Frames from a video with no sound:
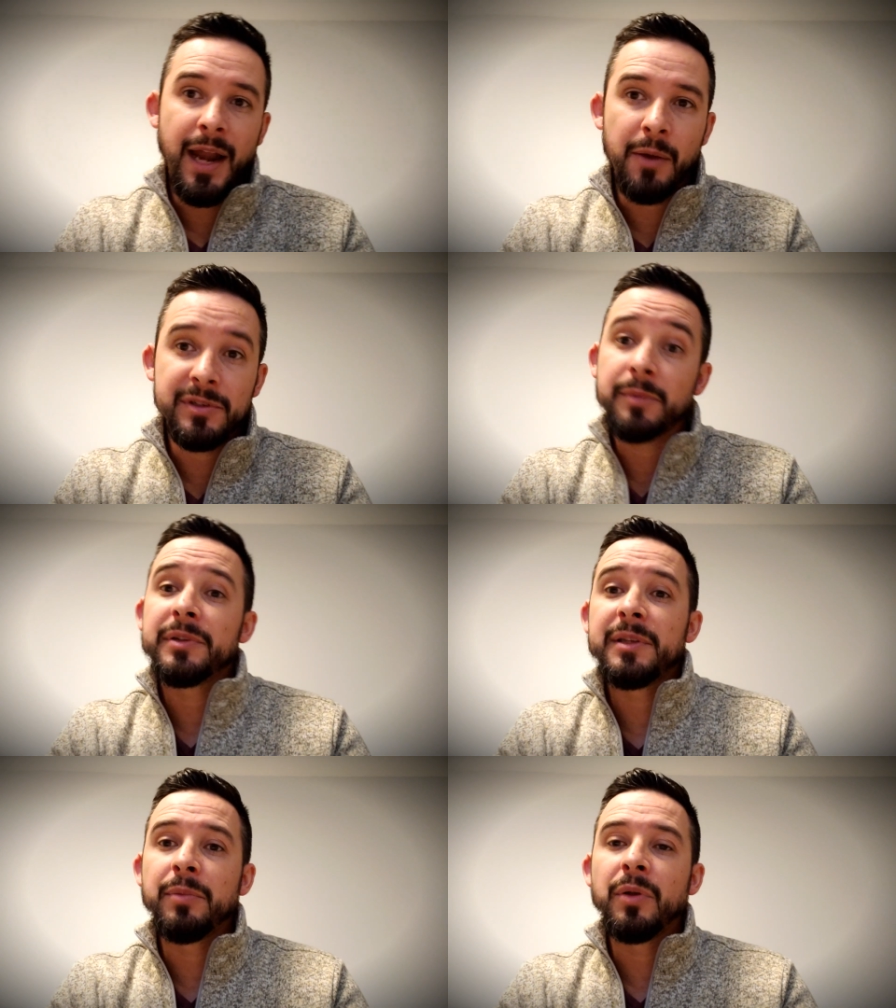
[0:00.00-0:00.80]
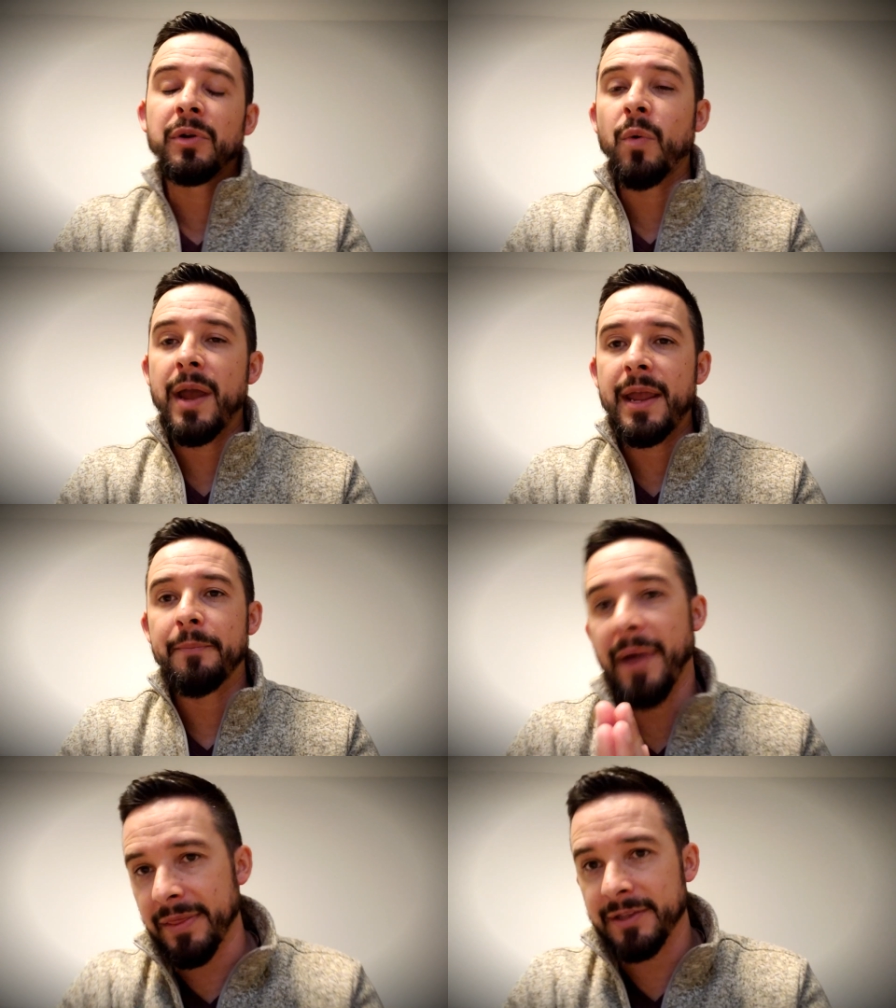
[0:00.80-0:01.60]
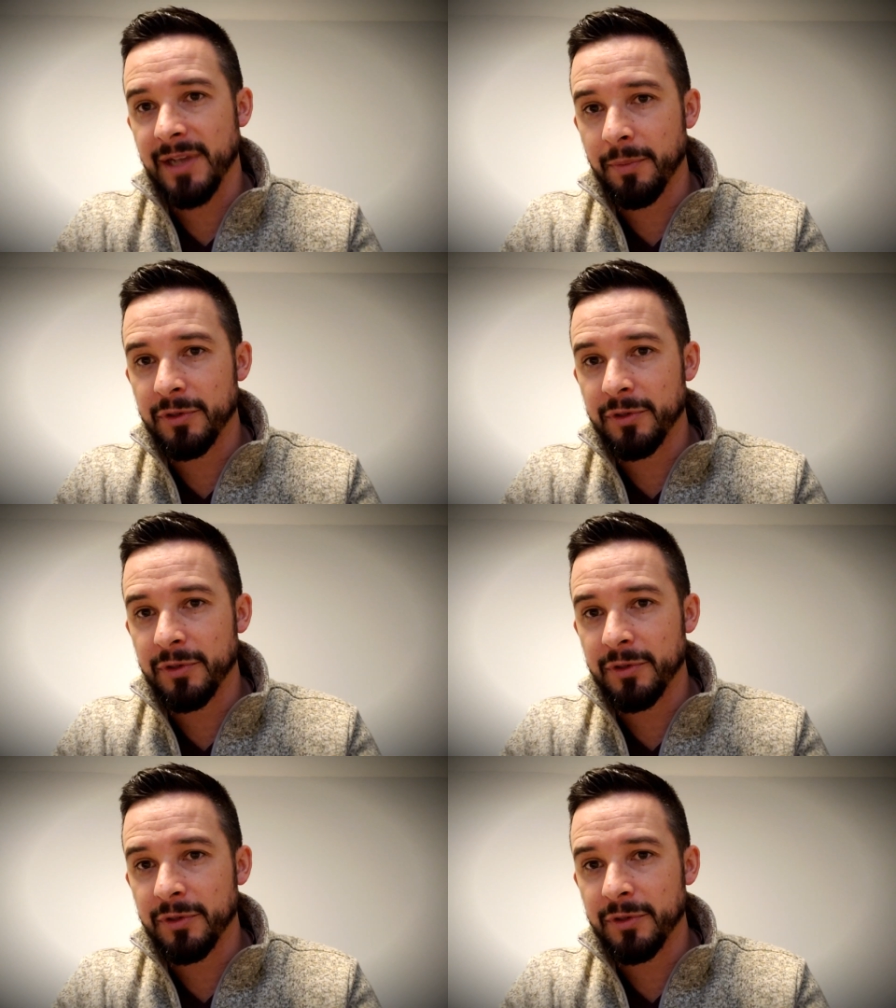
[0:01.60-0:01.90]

And I was completely blown away by this